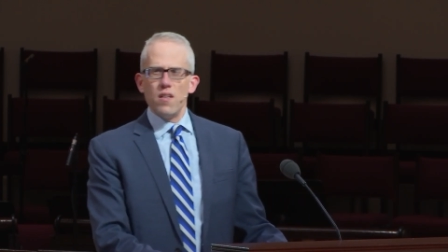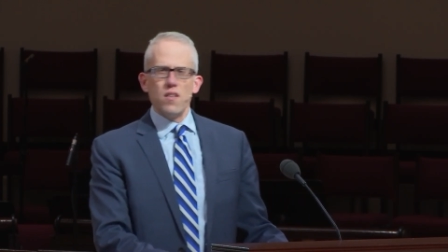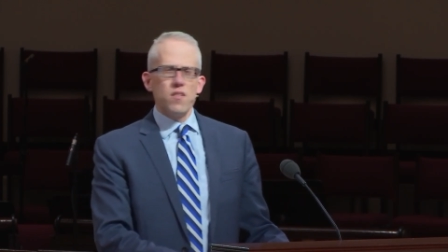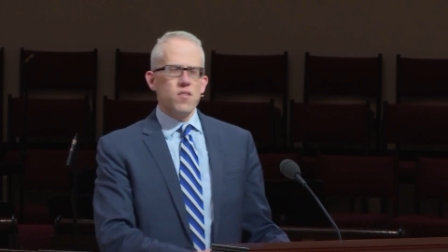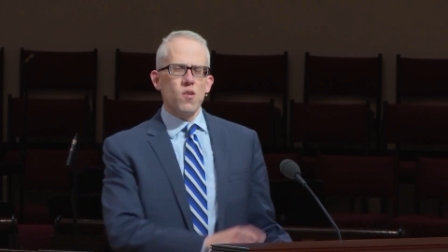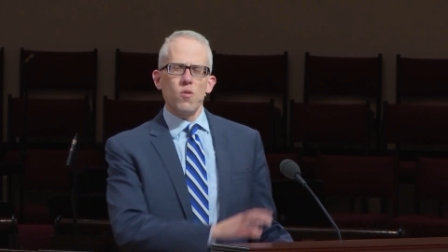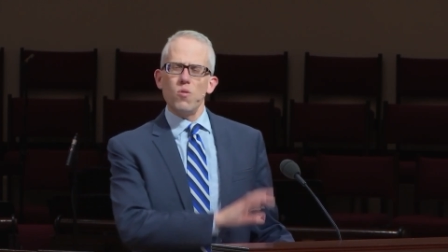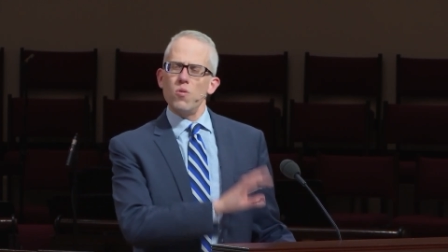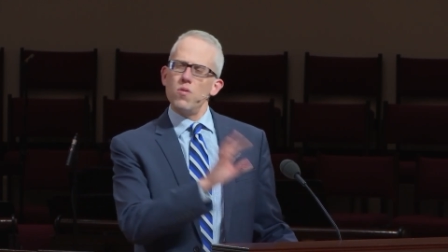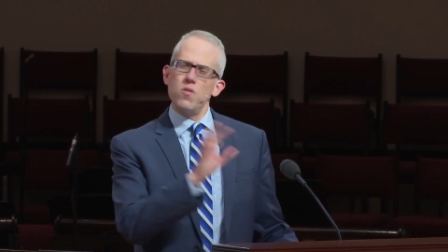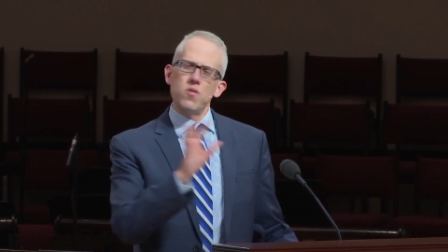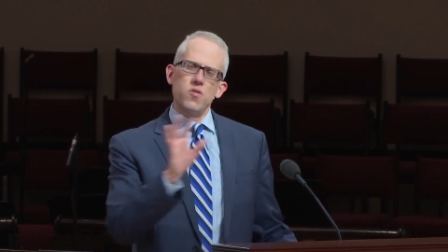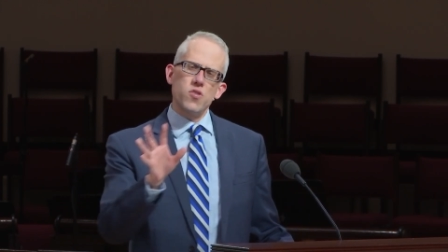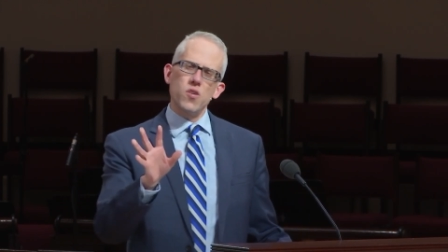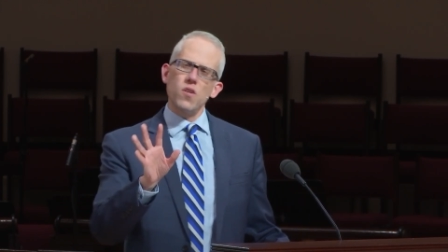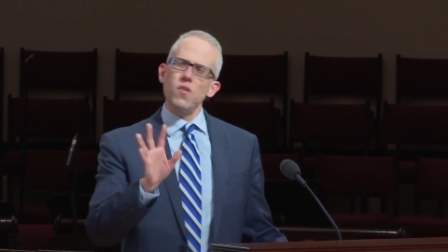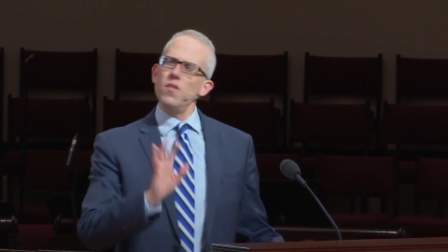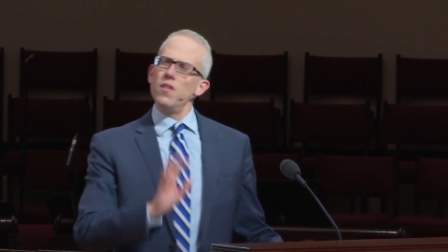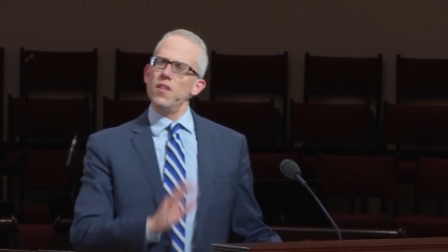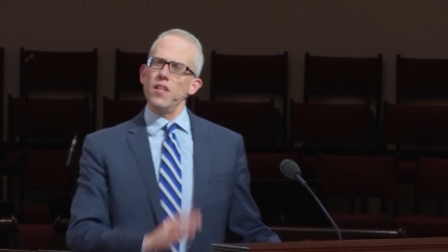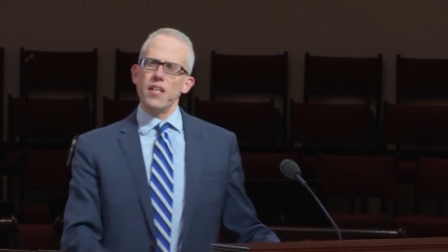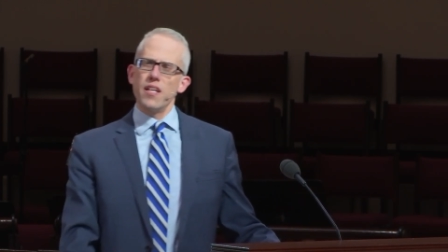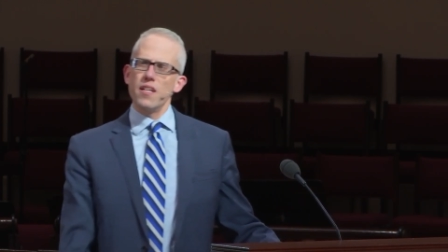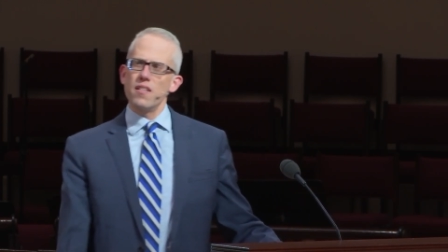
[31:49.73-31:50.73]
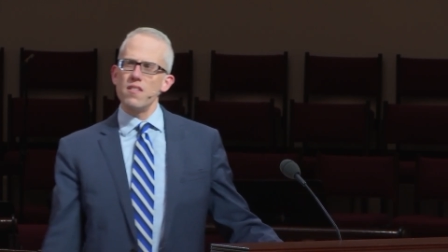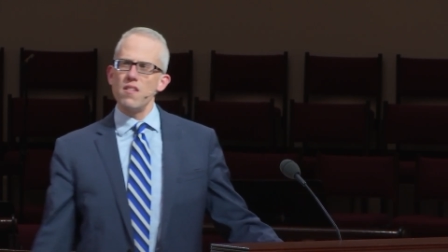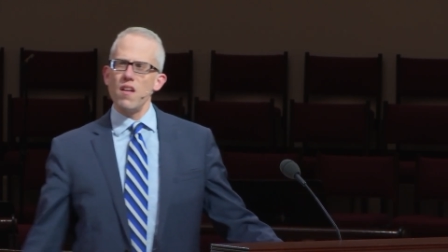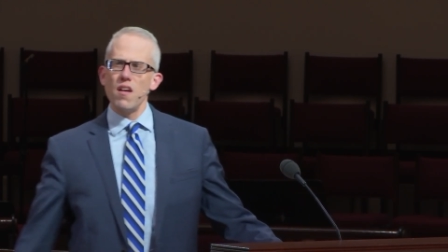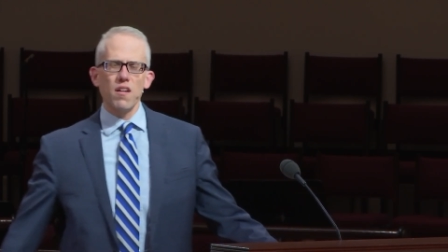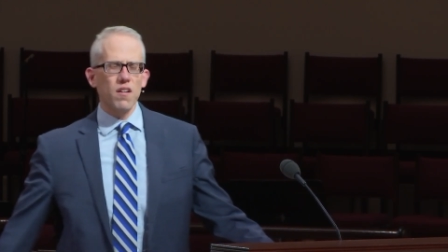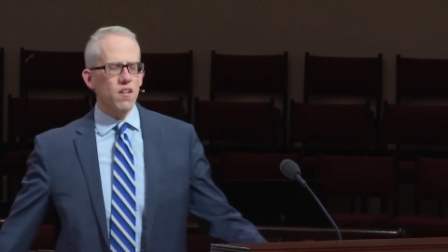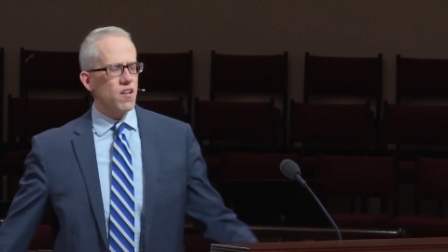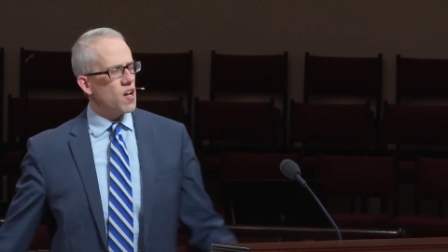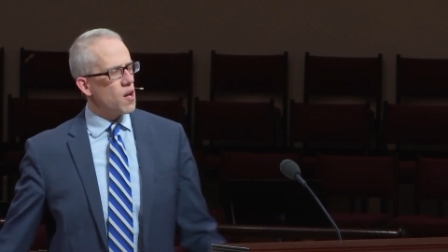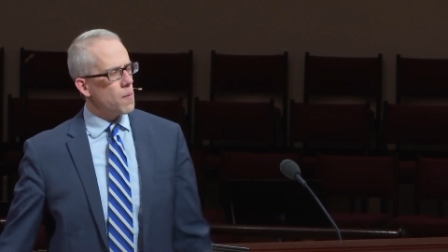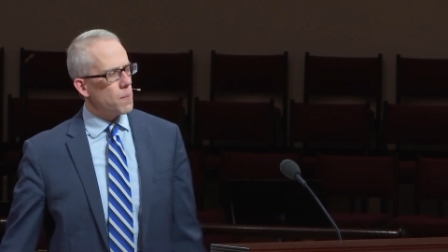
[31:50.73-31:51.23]
So, certainly, it's
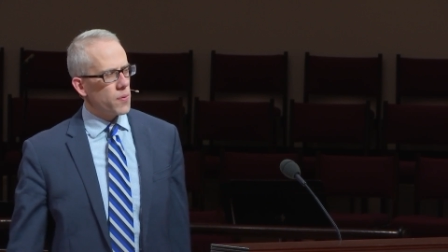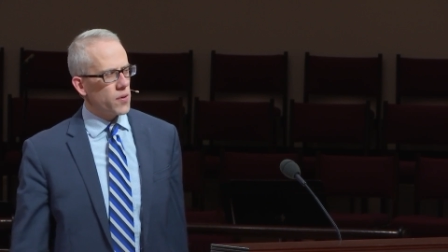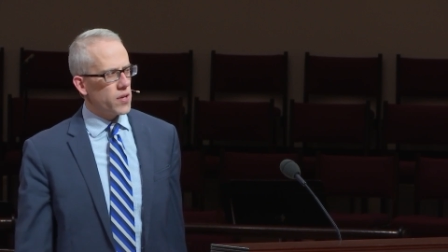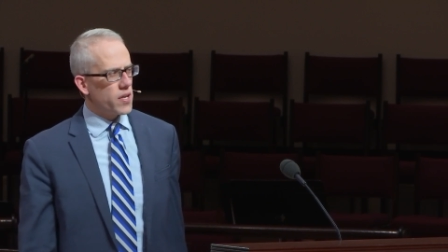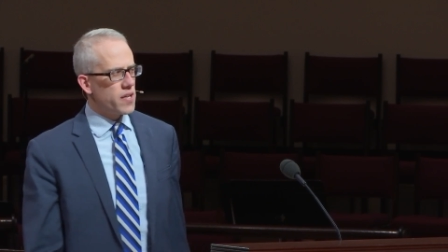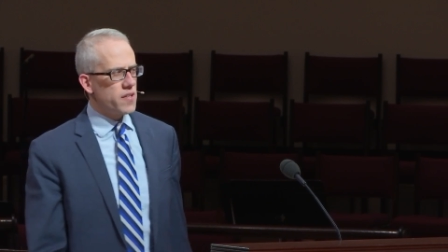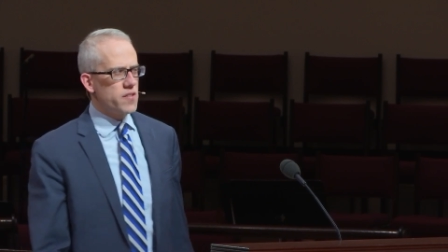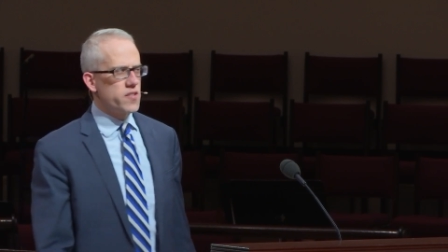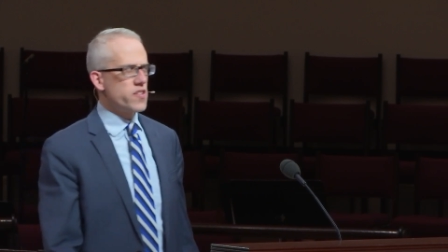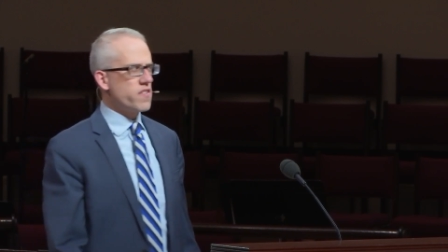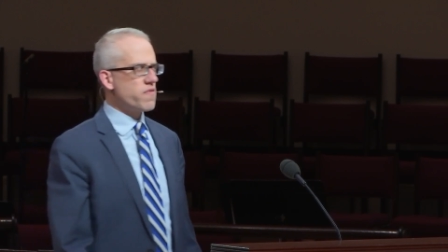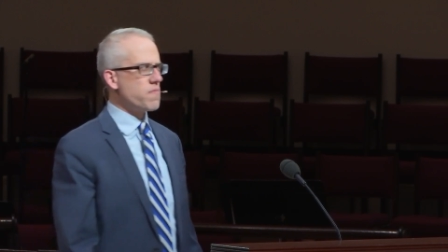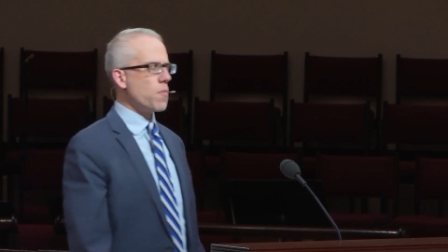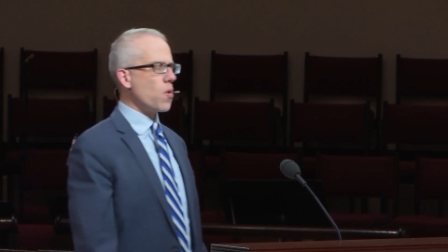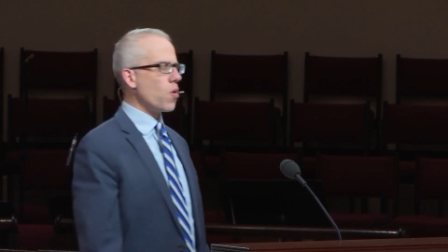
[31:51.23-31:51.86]
not a comprehensive